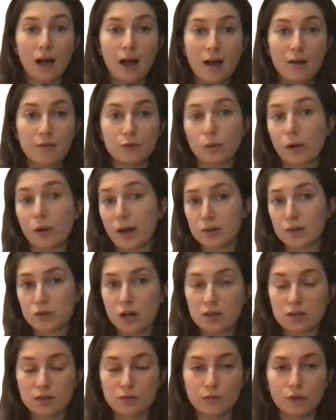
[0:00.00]
have your
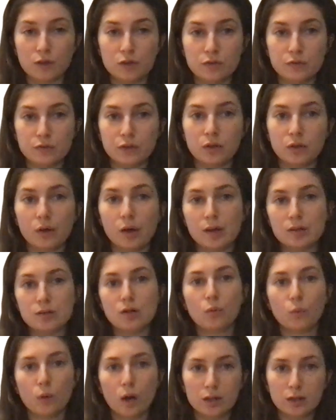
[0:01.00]
extracts in front of you is
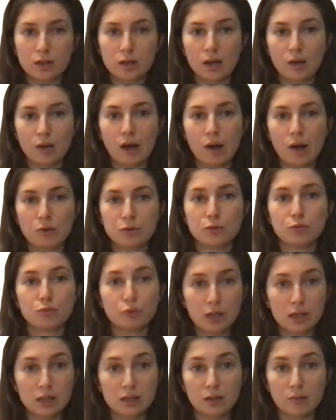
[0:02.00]
working out how to
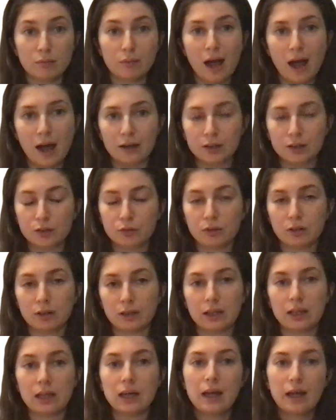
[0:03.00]
read them
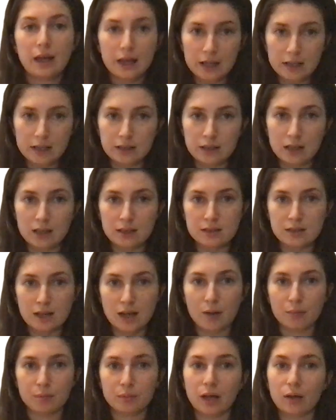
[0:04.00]
accurately in the
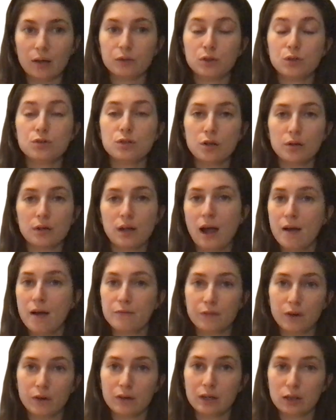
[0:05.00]
exam. Now, you don't have
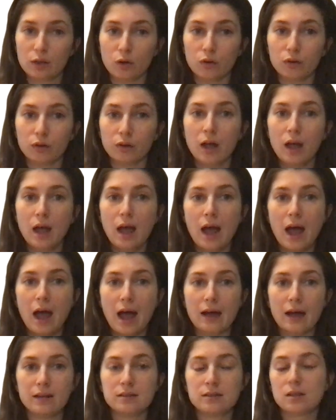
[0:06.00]
very long,
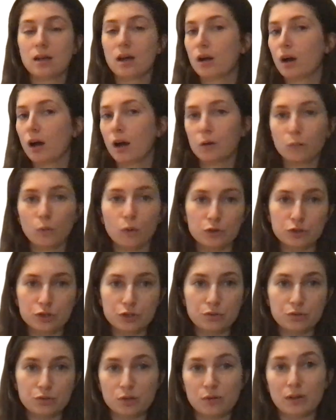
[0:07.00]
and I watch you
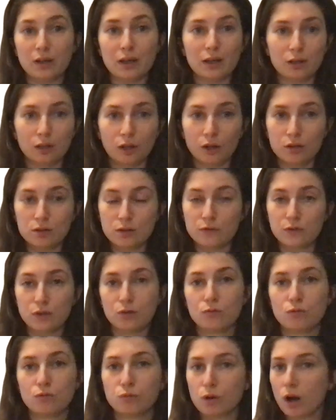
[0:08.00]
do it. Loads of
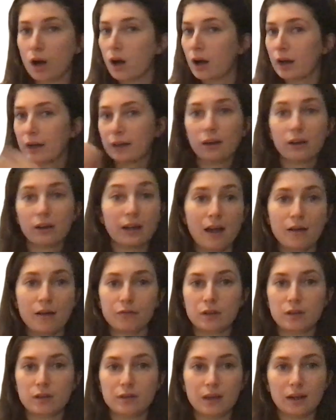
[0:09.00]
you highlight
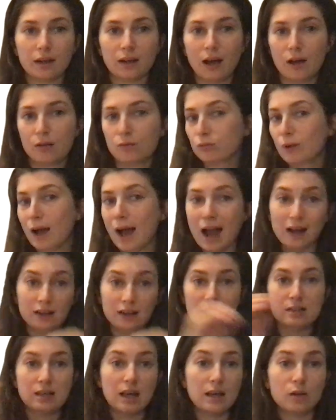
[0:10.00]
everything and
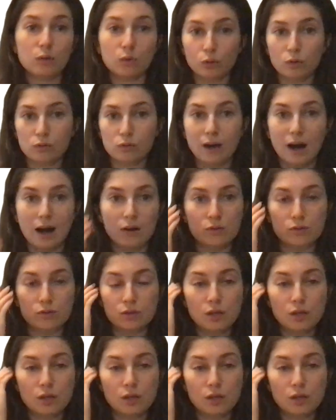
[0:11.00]
annotate all around,